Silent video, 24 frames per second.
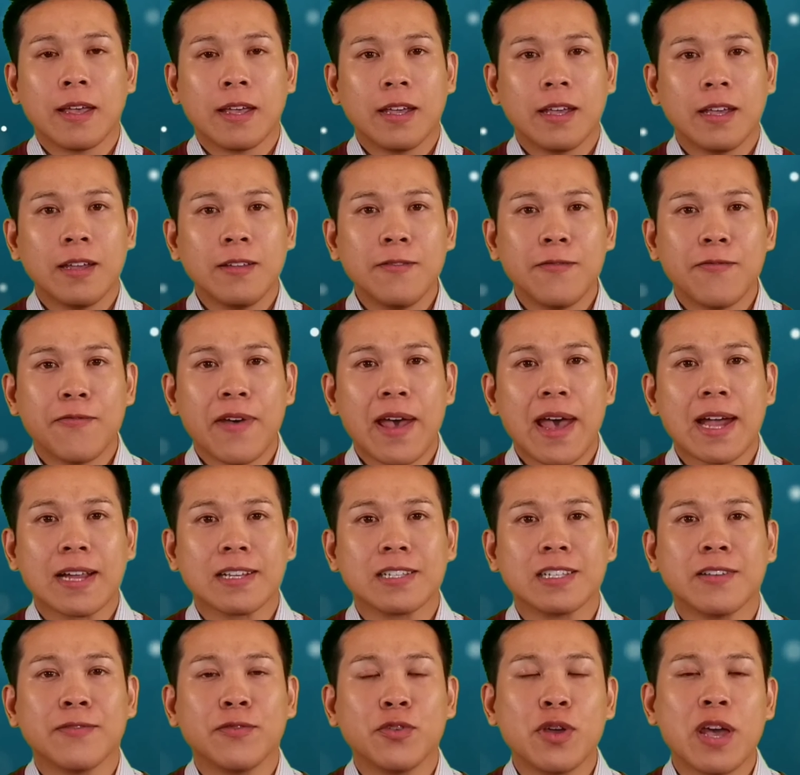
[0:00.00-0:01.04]
In
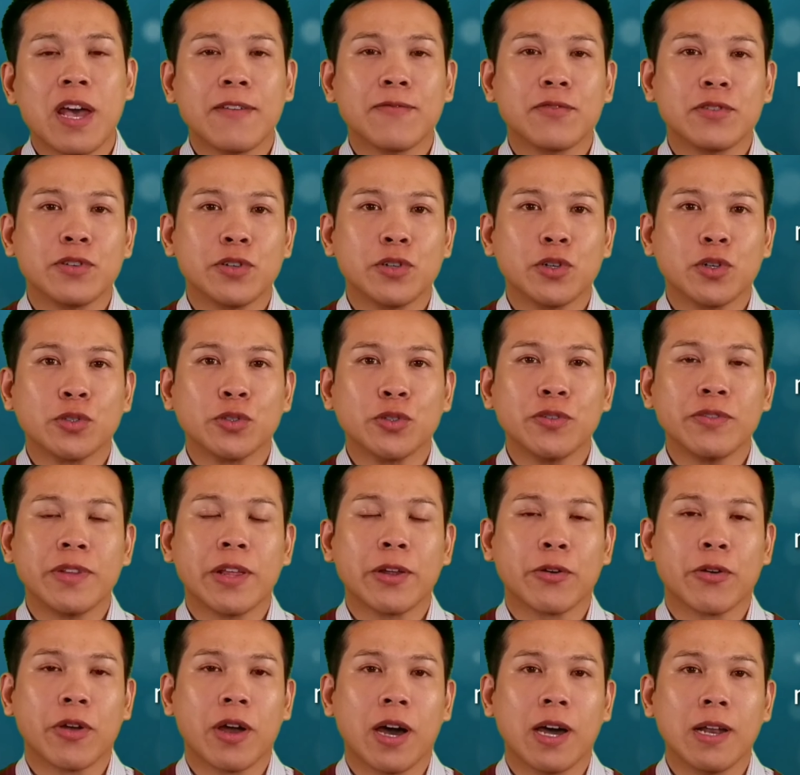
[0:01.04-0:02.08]
fact, if you have children
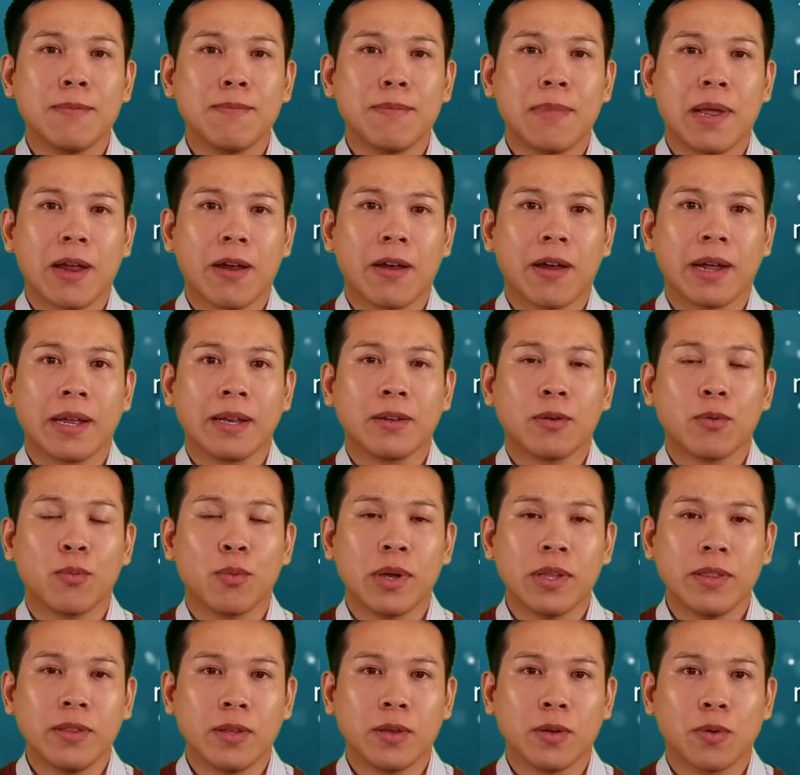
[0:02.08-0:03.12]
that are unmarried
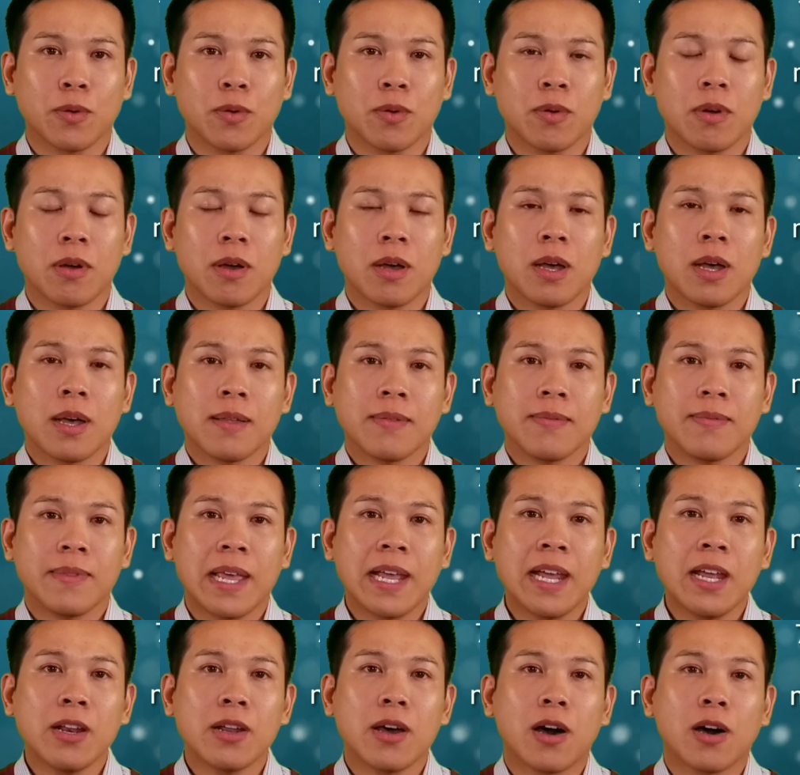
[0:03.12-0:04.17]
with you,
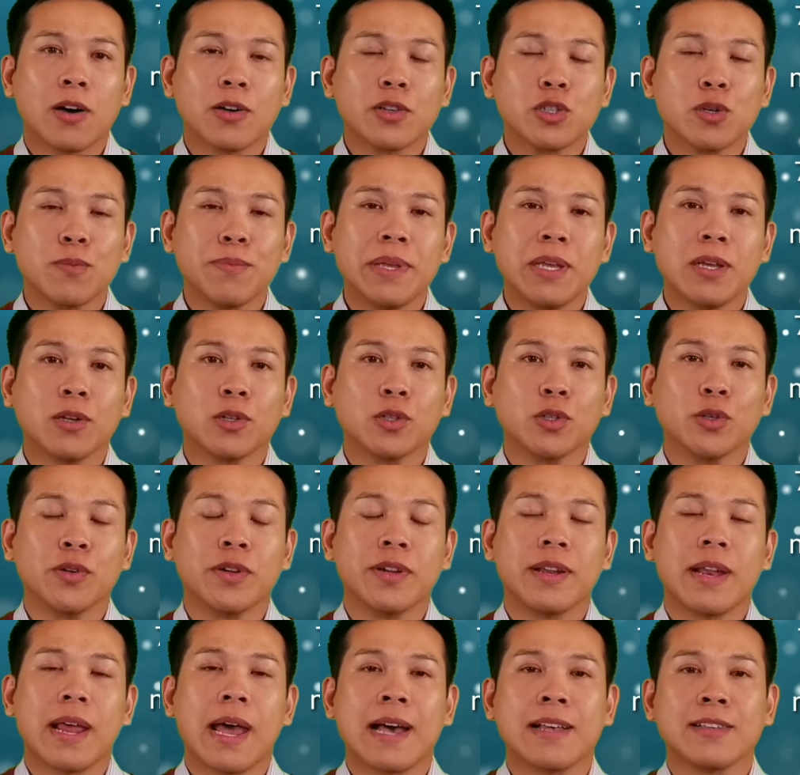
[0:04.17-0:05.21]
they can also be
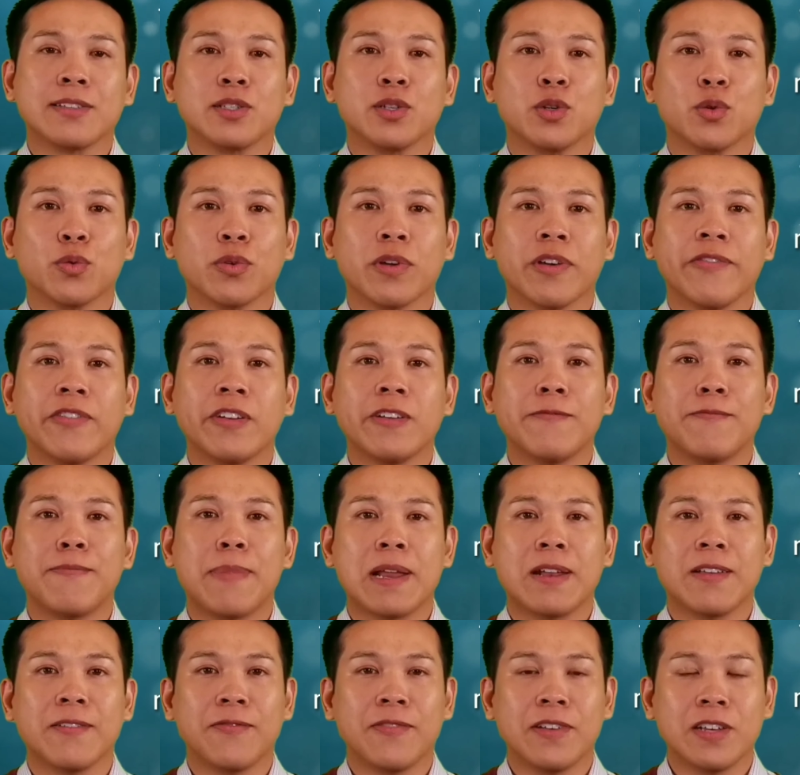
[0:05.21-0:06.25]
included as derivative
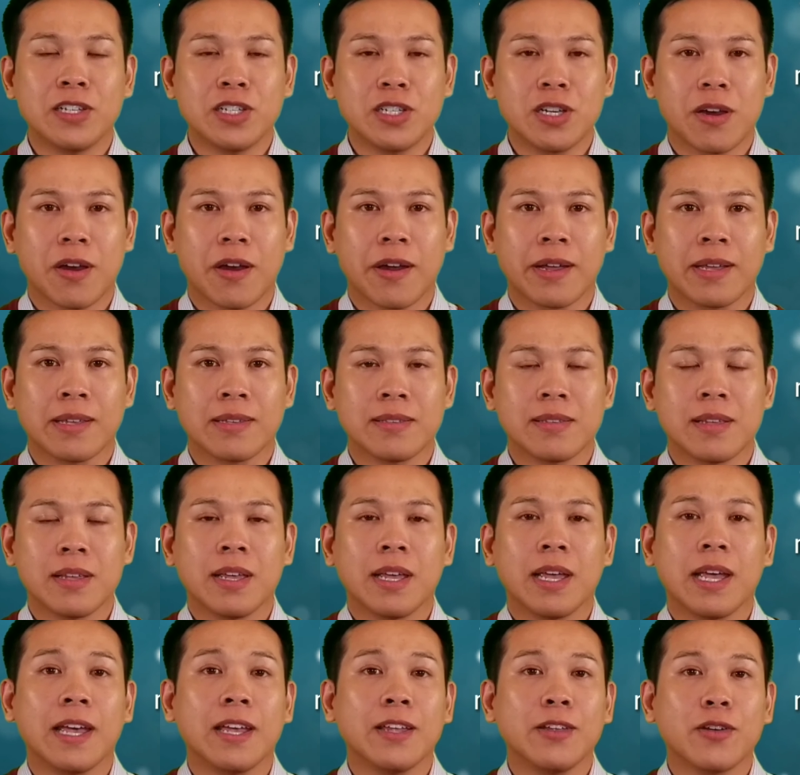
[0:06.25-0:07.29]
beneficiaries
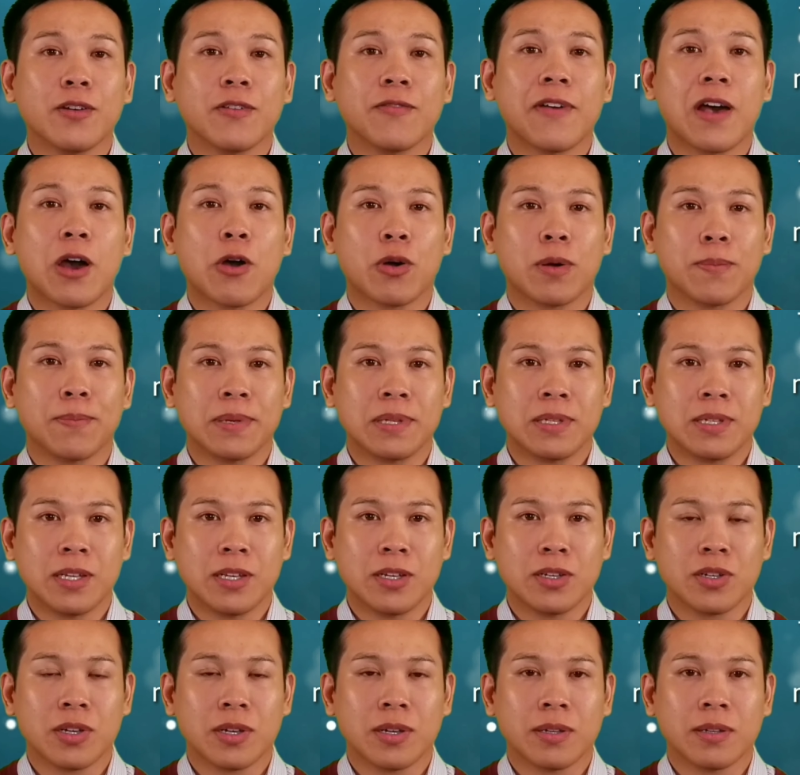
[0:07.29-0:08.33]
in your VAWA
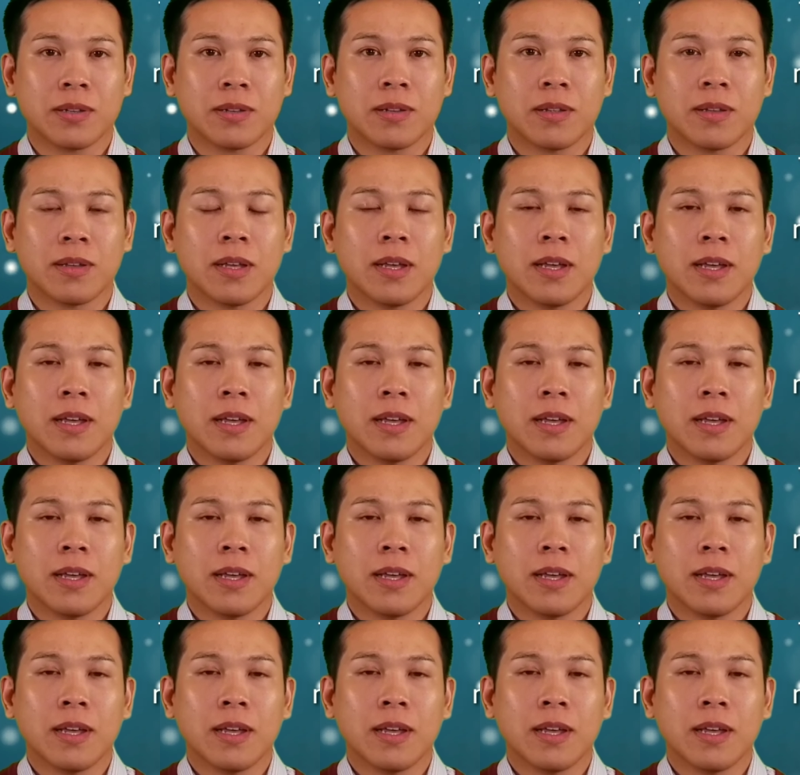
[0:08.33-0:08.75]
petition.